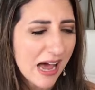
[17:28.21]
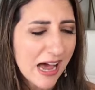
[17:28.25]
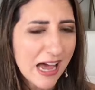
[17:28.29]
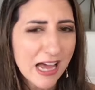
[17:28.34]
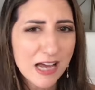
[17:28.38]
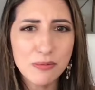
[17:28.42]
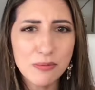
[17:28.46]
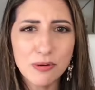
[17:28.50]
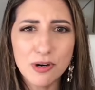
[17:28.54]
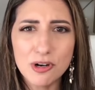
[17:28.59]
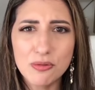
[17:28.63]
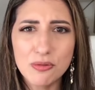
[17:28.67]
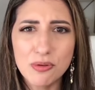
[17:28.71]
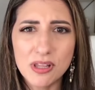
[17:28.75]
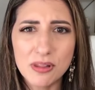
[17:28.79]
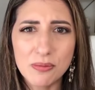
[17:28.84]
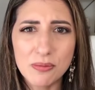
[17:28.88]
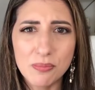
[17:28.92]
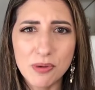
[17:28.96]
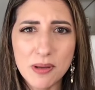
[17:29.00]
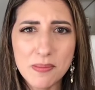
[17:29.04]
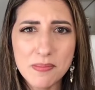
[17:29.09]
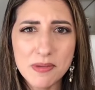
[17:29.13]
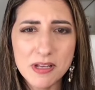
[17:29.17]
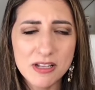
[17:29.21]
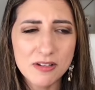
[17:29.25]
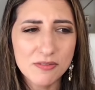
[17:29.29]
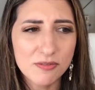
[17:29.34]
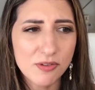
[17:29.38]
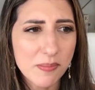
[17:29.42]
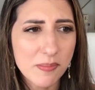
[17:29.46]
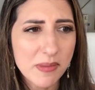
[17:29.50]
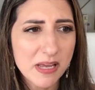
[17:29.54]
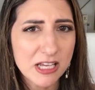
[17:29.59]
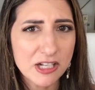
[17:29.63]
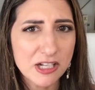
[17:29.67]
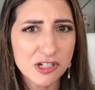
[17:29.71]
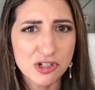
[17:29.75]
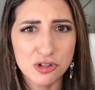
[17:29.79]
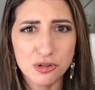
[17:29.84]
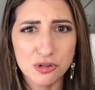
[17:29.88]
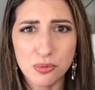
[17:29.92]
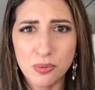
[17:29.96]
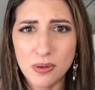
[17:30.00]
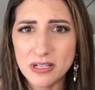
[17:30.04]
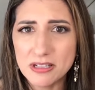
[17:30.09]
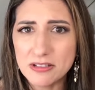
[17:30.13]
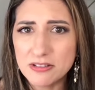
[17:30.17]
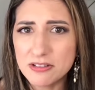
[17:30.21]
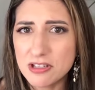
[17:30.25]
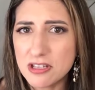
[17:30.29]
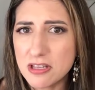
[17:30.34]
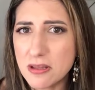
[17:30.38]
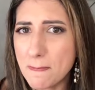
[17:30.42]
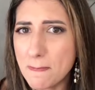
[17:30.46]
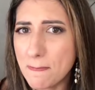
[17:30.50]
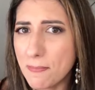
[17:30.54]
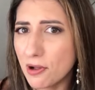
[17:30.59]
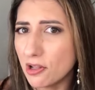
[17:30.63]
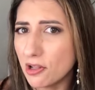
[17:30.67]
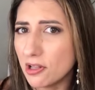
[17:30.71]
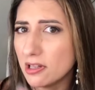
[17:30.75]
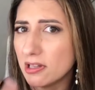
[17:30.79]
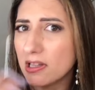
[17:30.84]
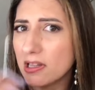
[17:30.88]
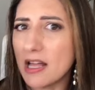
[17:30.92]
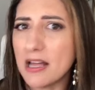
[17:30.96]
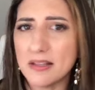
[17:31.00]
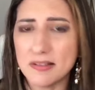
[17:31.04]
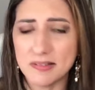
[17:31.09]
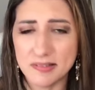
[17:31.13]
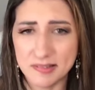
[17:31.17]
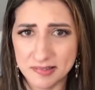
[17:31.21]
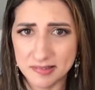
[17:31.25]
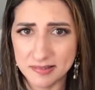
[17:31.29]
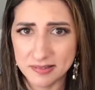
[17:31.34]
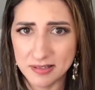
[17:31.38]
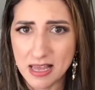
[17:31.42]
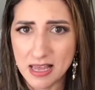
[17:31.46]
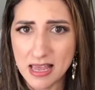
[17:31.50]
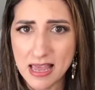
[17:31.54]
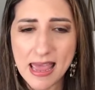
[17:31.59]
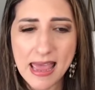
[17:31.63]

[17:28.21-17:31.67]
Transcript: I work with women from age 20 plus,